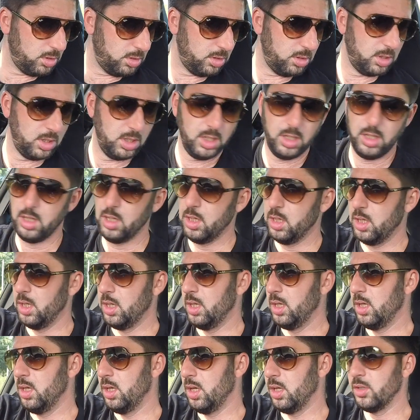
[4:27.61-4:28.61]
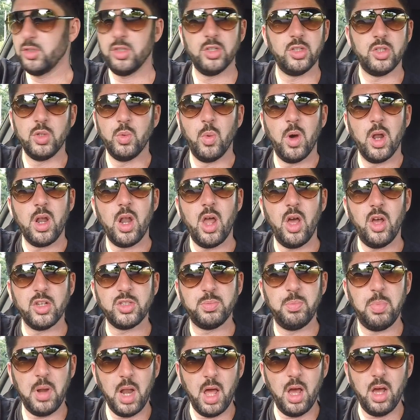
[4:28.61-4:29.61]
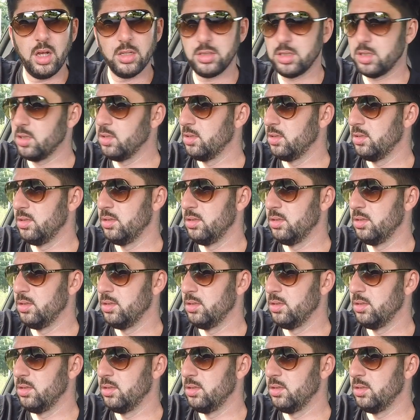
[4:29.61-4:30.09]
I'm just going to do one last blast.